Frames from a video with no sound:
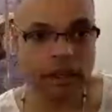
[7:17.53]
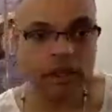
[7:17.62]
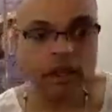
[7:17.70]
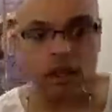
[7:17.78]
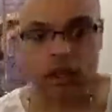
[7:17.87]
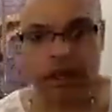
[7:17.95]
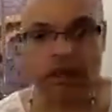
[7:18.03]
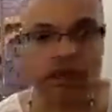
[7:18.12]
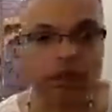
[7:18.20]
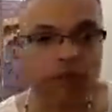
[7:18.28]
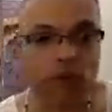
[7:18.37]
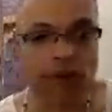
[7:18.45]
So what is
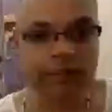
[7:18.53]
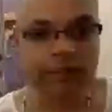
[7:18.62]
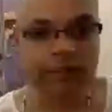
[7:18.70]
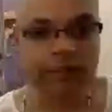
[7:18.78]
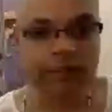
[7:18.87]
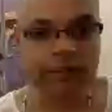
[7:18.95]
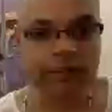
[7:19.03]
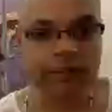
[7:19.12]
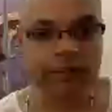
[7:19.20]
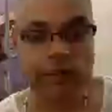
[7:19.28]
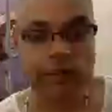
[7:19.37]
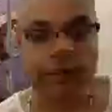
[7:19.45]
the fourth dimension? The
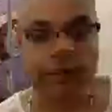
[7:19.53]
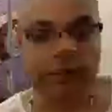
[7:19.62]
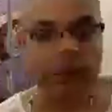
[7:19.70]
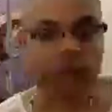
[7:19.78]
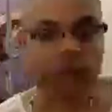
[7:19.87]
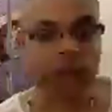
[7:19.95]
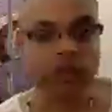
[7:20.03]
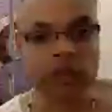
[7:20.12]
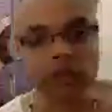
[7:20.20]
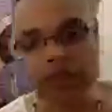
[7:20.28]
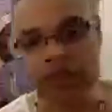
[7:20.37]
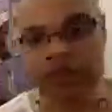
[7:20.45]
fourth dimension is
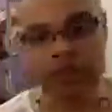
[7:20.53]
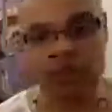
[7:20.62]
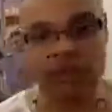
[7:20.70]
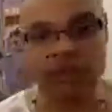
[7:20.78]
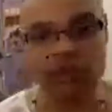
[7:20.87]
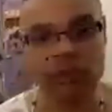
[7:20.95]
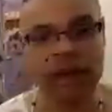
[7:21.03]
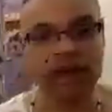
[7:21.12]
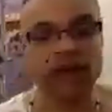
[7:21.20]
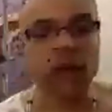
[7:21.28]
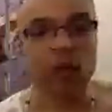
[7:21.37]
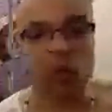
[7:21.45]
3 dimensions of
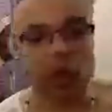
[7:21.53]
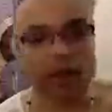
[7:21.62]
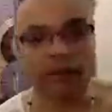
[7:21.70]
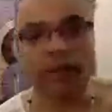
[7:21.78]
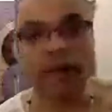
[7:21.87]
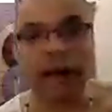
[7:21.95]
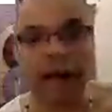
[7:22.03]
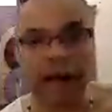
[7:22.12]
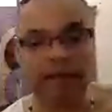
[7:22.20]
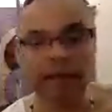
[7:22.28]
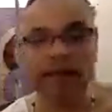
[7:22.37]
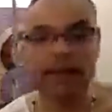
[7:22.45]
space and 1 of
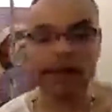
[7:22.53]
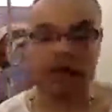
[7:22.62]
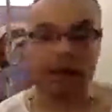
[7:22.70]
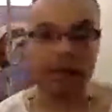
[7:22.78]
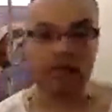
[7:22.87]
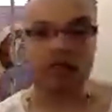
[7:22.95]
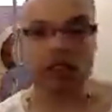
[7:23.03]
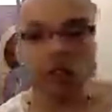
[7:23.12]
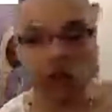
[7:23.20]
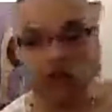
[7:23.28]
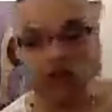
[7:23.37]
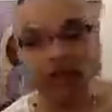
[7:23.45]
time. Time is an
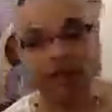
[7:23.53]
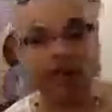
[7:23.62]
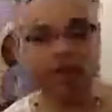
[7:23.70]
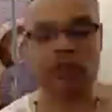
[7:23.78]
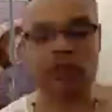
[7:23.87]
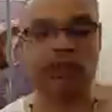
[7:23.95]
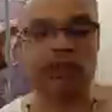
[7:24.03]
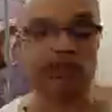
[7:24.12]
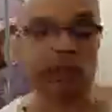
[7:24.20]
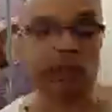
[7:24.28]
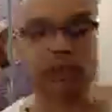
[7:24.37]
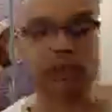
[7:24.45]
illusion. Time is not
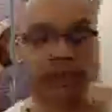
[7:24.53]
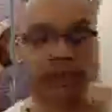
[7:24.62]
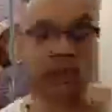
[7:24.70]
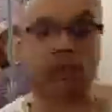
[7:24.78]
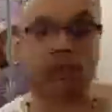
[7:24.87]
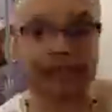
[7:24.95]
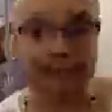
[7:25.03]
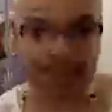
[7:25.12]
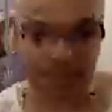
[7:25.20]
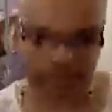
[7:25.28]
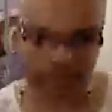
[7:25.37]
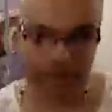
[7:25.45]
real. Time is
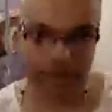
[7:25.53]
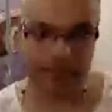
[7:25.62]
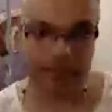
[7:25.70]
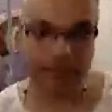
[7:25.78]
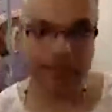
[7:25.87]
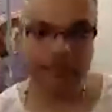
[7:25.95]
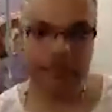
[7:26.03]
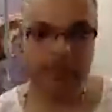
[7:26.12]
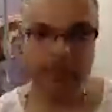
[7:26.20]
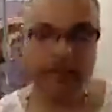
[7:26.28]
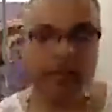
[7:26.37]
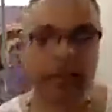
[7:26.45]
relative.
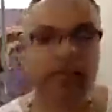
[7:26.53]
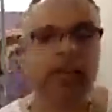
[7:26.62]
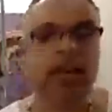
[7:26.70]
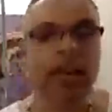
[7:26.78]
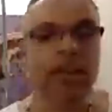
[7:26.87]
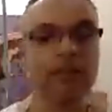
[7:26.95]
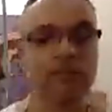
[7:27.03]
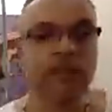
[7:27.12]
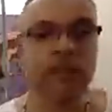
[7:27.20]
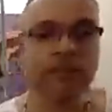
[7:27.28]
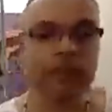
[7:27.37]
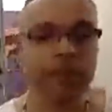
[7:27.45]
In
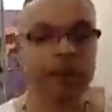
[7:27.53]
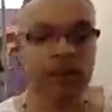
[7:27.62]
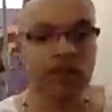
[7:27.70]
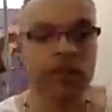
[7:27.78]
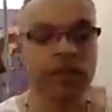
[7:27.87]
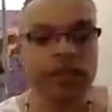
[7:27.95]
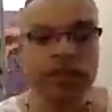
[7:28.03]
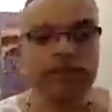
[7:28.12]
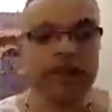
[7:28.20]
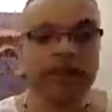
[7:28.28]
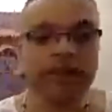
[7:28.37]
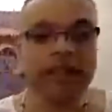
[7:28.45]
fifth dimension,
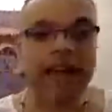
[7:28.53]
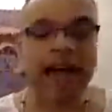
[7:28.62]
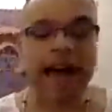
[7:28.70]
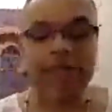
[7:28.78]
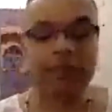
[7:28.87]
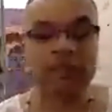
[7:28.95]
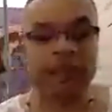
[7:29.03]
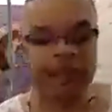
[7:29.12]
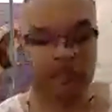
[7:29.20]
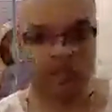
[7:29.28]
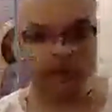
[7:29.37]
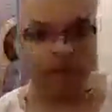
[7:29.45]
there is an
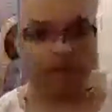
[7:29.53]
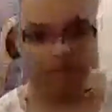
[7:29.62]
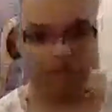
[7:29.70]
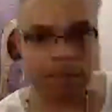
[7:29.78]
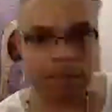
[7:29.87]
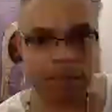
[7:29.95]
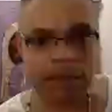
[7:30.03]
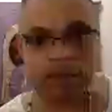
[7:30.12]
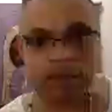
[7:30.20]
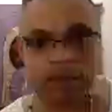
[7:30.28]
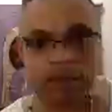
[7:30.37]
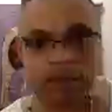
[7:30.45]
absence
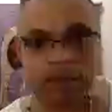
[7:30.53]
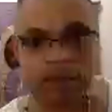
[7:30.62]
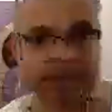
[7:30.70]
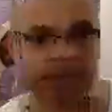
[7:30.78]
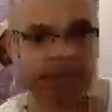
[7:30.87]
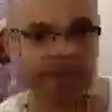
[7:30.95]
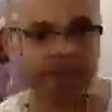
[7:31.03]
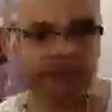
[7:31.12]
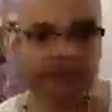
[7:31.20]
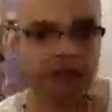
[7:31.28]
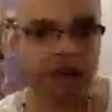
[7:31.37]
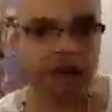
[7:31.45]
of time.
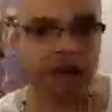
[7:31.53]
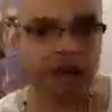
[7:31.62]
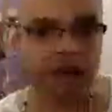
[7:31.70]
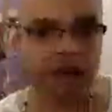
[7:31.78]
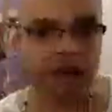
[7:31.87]
Okay,